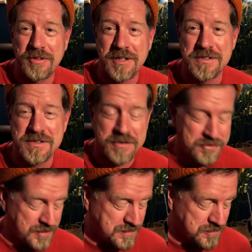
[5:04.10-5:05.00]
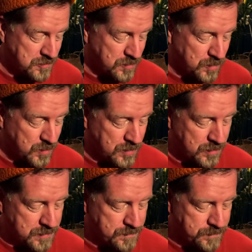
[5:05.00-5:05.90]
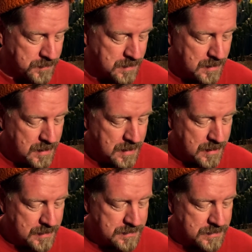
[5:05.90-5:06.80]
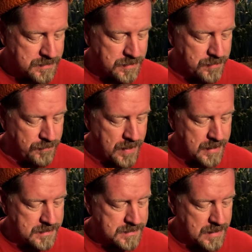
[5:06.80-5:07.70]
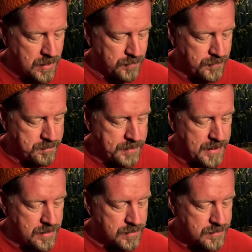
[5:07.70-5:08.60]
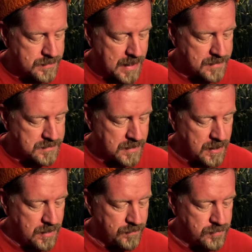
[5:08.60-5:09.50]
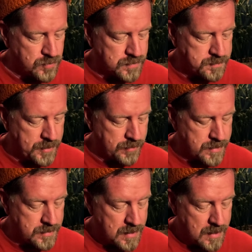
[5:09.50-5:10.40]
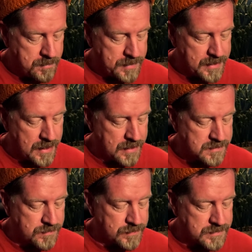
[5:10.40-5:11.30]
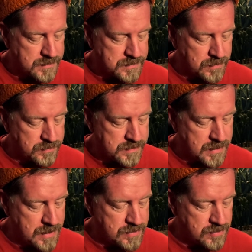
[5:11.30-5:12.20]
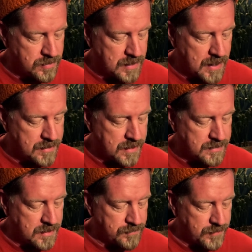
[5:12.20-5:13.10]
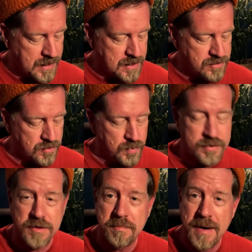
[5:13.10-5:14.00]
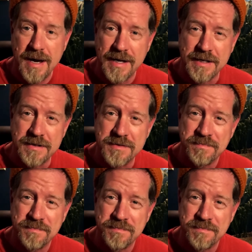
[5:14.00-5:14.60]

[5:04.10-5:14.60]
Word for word: things in the transitory world. He says the divine self appears as an individual spirit because of its association and identification with the mind,